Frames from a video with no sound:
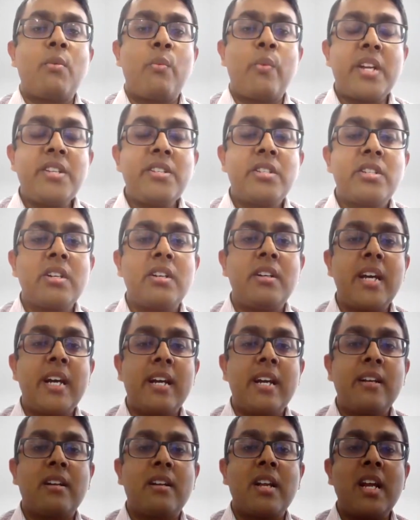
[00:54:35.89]
venture
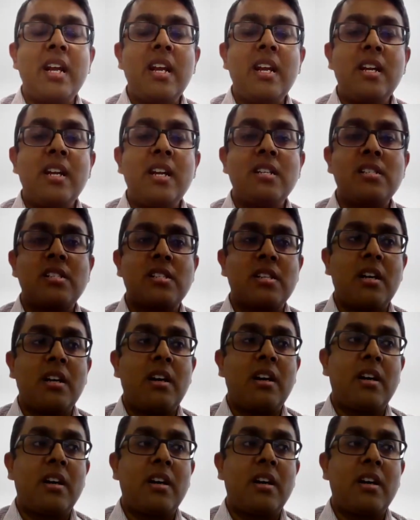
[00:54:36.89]
debt is